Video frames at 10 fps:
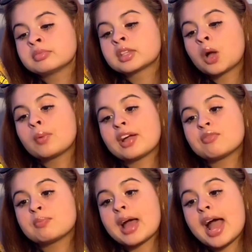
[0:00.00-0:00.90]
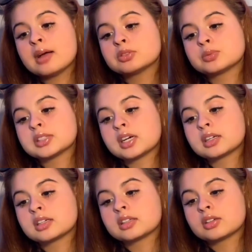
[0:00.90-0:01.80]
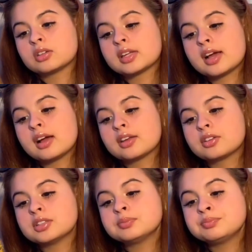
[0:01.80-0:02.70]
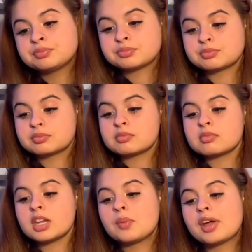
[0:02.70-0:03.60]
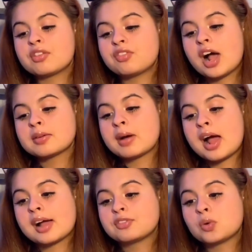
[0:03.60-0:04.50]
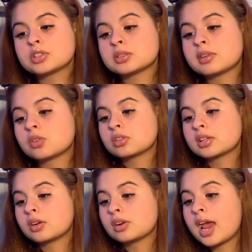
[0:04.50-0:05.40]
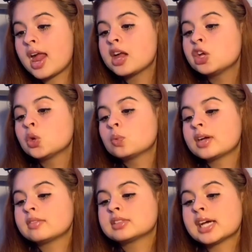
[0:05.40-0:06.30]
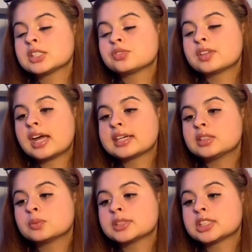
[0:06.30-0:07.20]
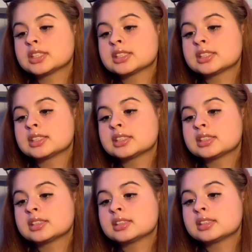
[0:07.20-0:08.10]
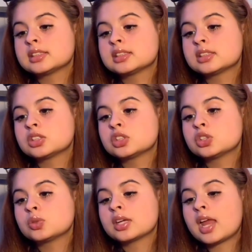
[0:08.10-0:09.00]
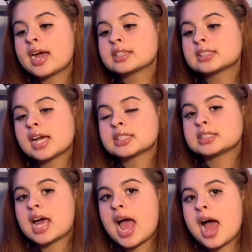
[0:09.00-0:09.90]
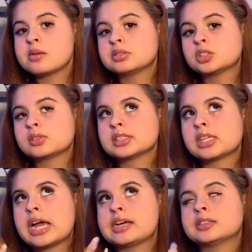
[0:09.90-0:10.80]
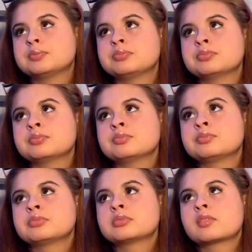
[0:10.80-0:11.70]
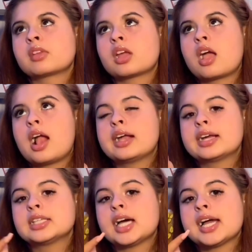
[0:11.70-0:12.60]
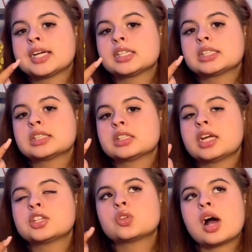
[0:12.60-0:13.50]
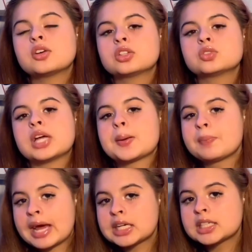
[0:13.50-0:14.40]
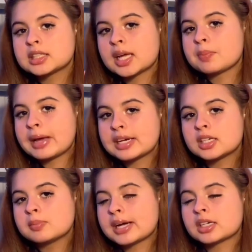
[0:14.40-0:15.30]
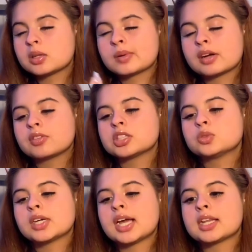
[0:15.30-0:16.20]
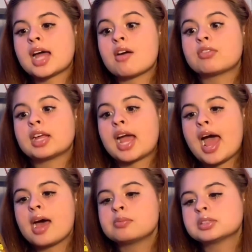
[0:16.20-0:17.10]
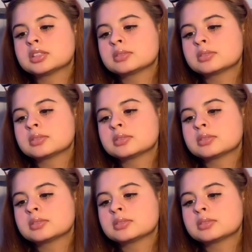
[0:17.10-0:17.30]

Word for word: We have maps. We're not going to click on that either. We have find my iPhone, which I'm not going on that. We have test flight, which is you could like test apps. So it's like get like like you know how you can use like beta, like beta, beta, whatever. You can get that for like apps.